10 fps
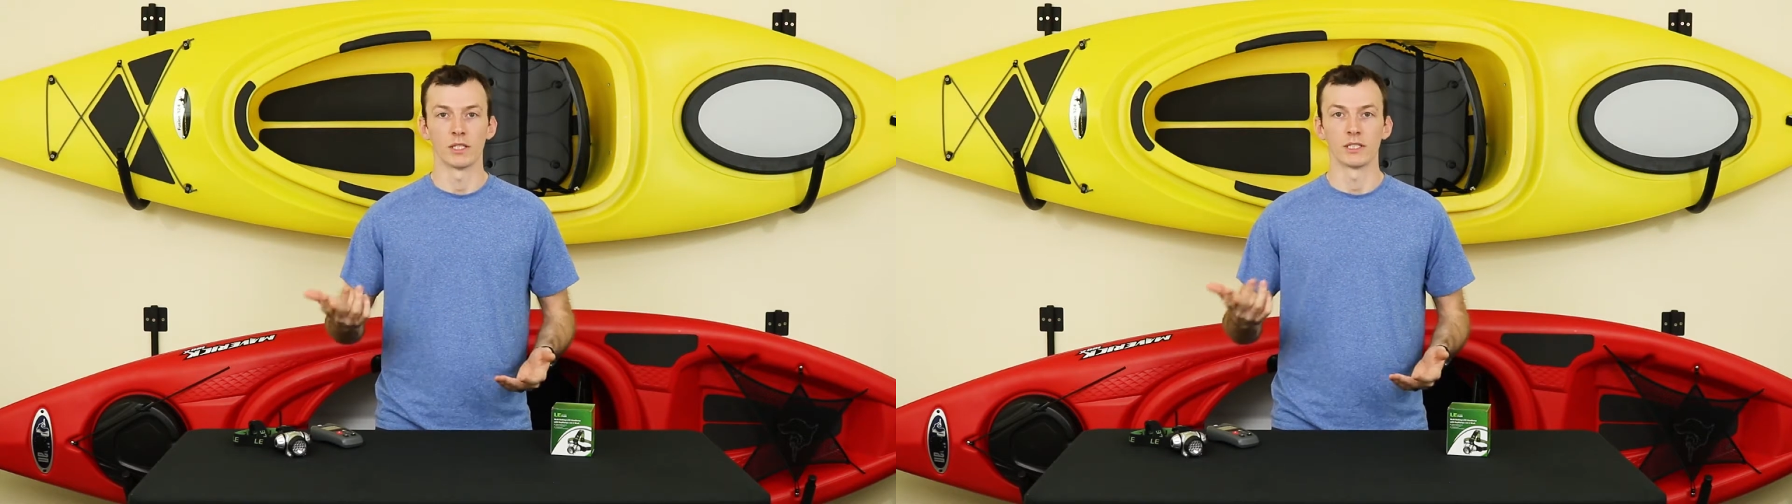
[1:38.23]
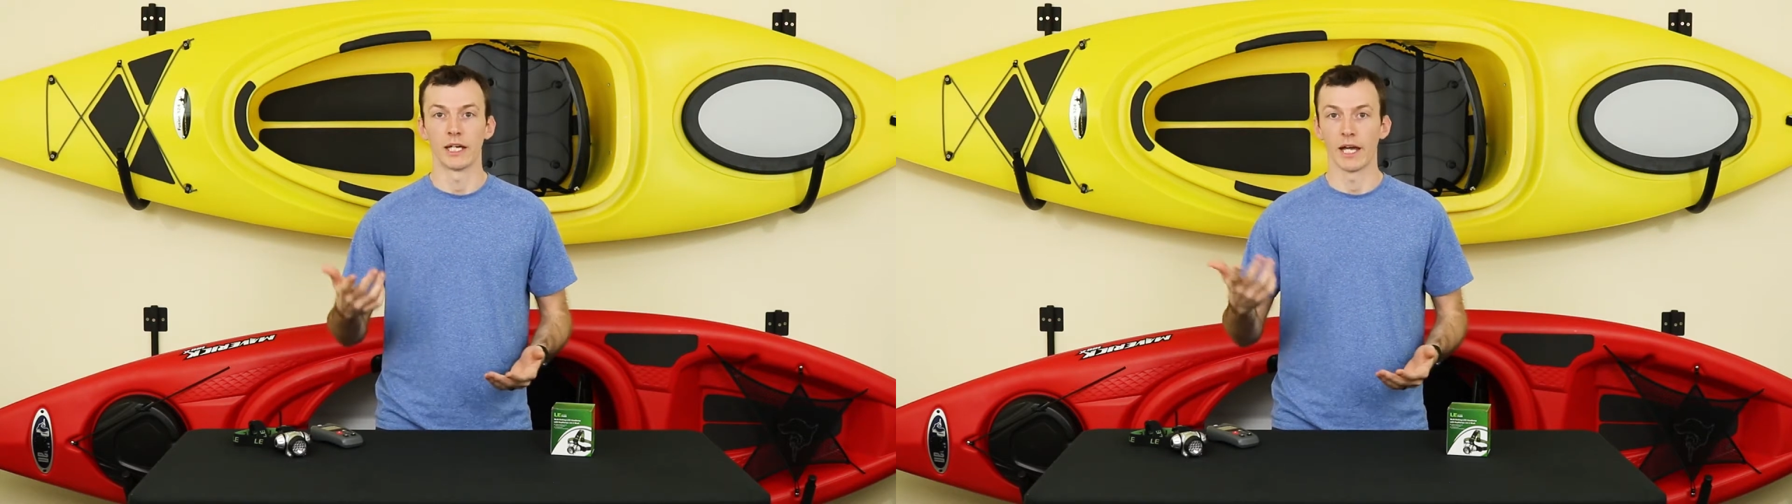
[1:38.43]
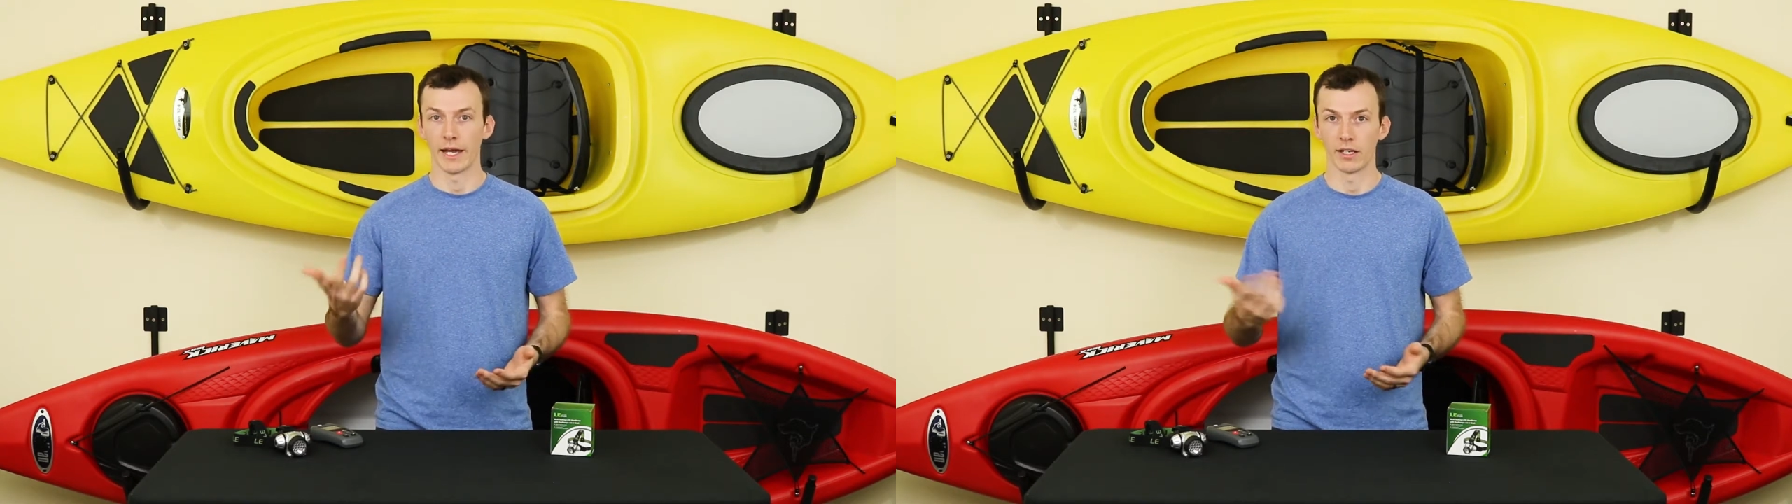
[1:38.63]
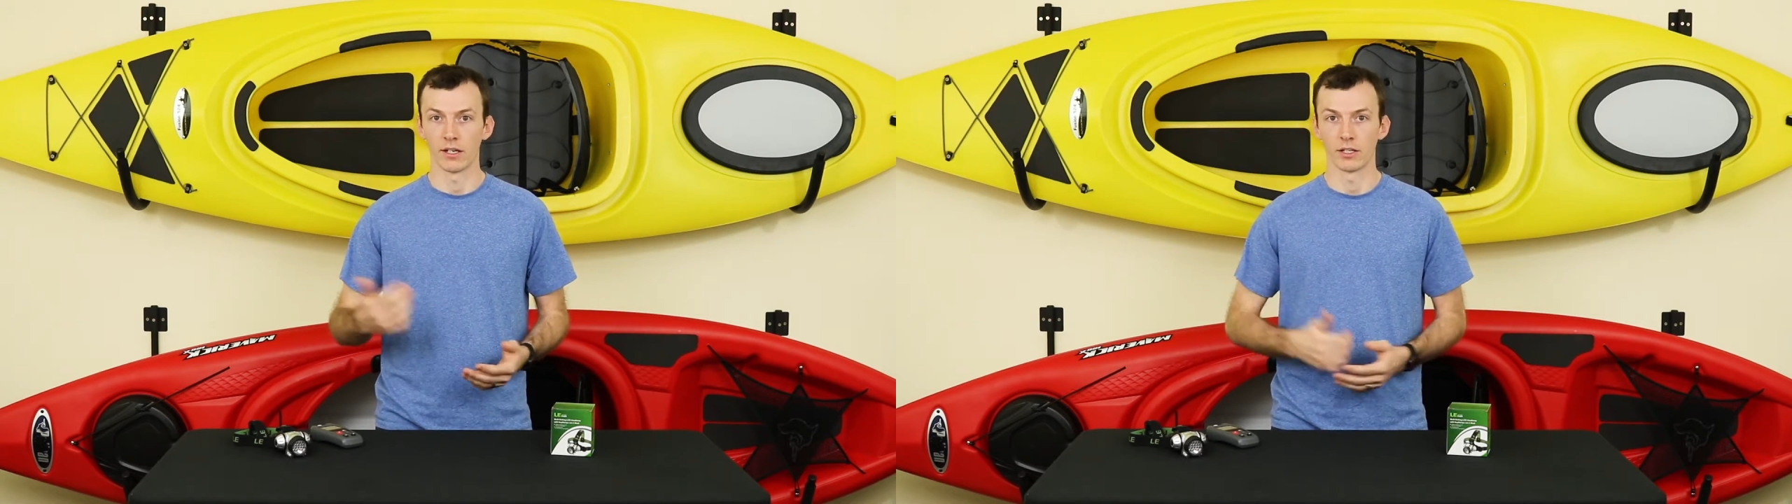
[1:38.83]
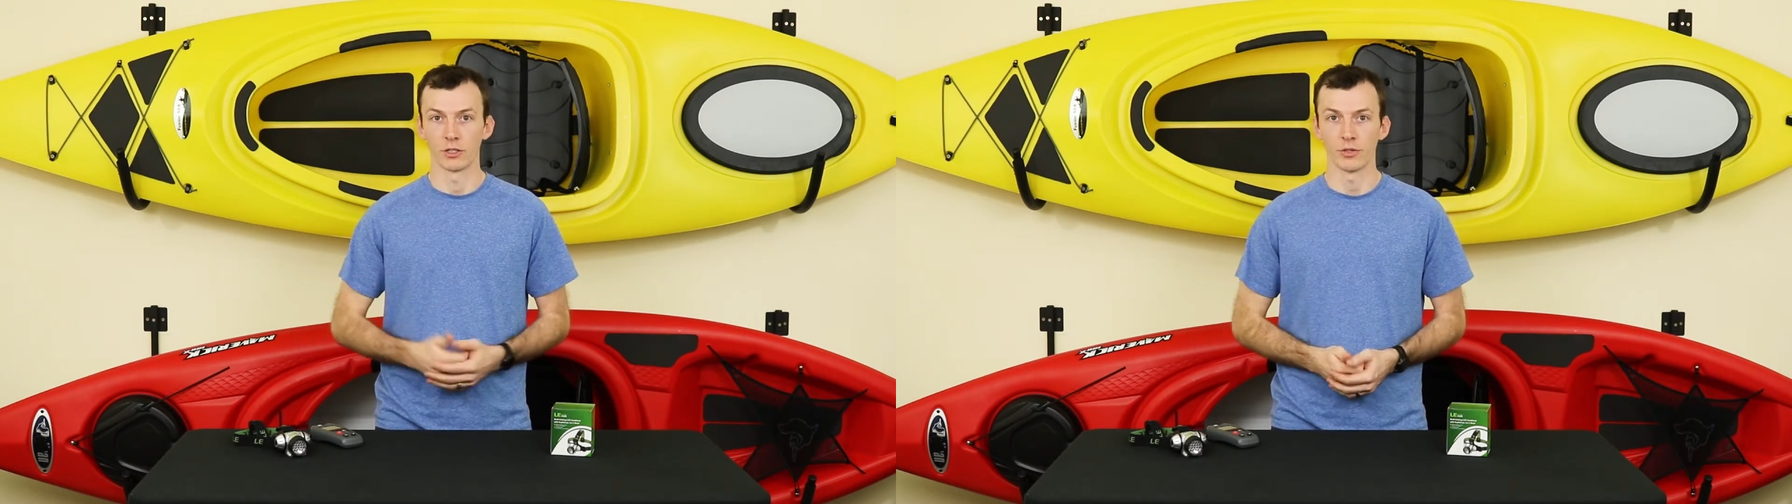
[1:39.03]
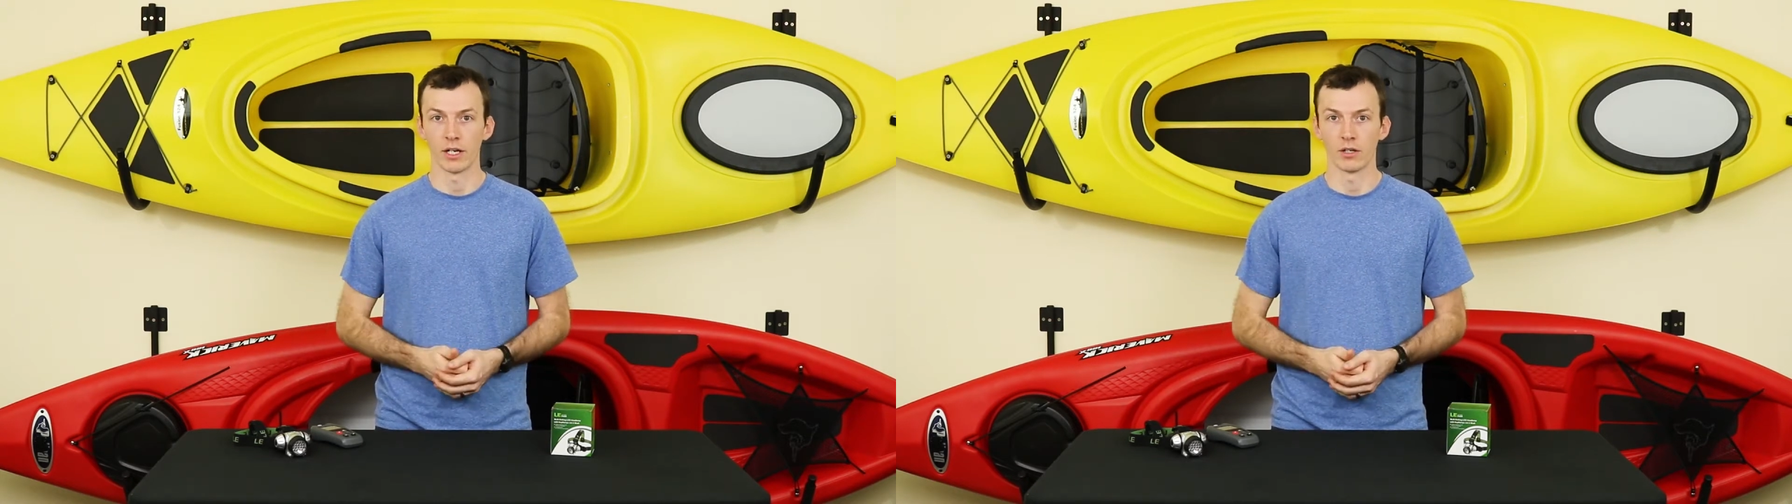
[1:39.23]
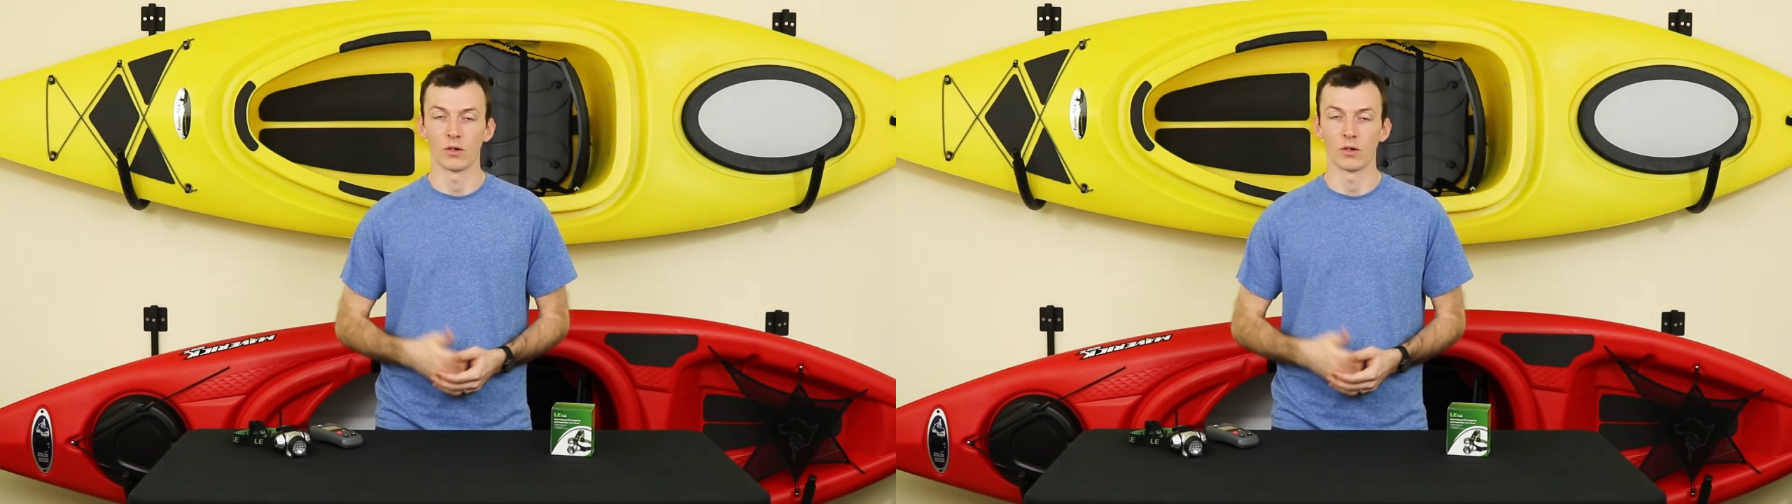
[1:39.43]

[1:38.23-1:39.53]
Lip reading: say, hiking on a trail